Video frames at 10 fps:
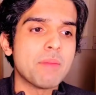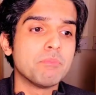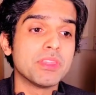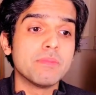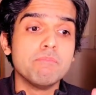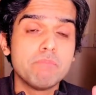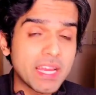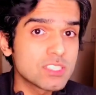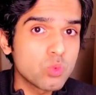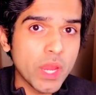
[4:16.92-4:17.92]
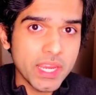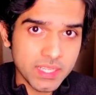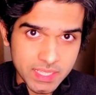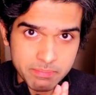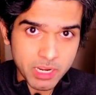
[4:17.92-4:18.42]
But the best way,
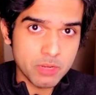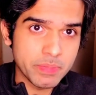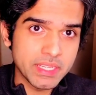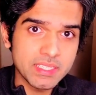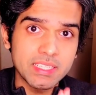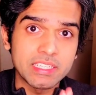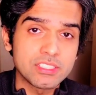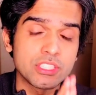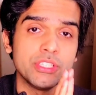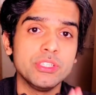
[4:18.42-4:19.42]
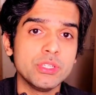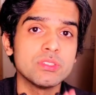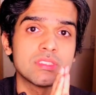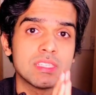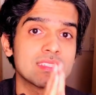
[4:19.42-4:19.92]
in my opinion, is to
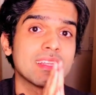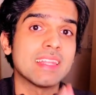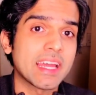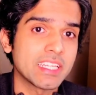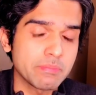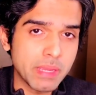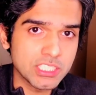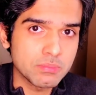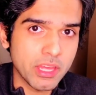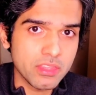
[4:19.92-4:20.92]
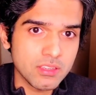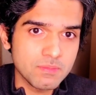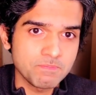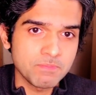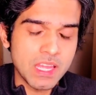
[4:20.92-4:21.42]
use this landing page method.
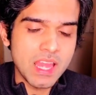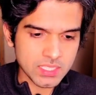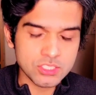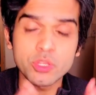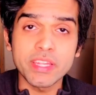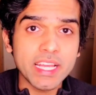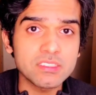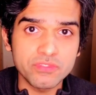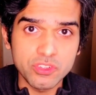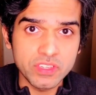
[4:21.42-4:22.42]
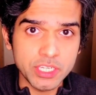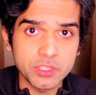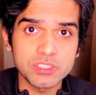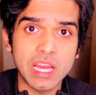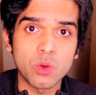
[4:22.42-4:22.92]
So in the next few
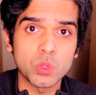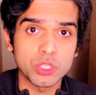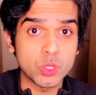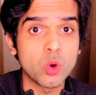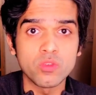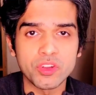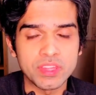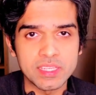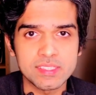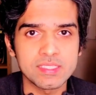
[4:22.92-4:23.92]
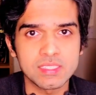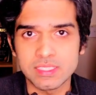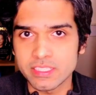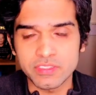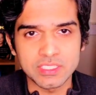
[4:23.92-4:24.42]
videos, I will go over these
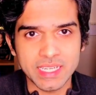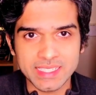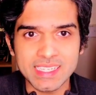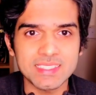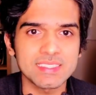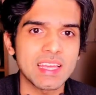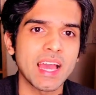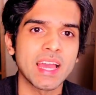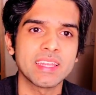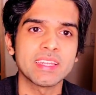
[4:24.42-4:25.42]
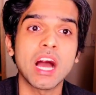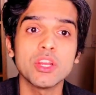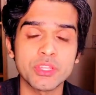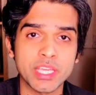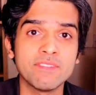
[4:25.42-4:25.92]
different techniques and how
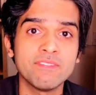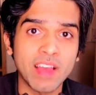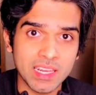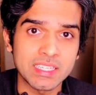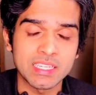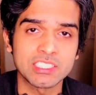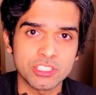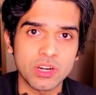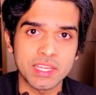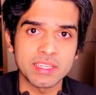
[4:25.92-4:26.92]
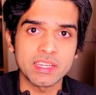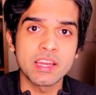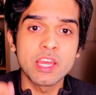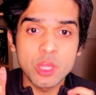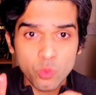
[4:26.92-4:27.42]
you can validate your idea
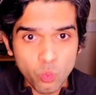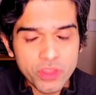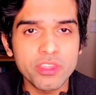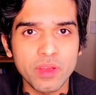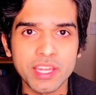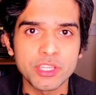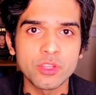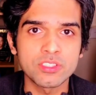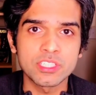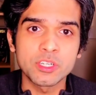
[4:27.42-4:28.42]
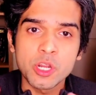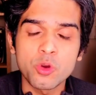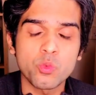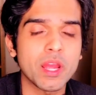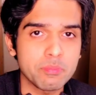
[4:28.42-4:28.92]
with your end user
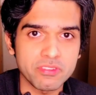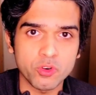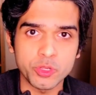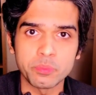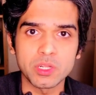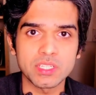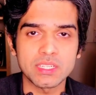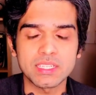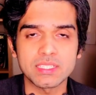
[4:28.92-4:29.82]
right before you build it.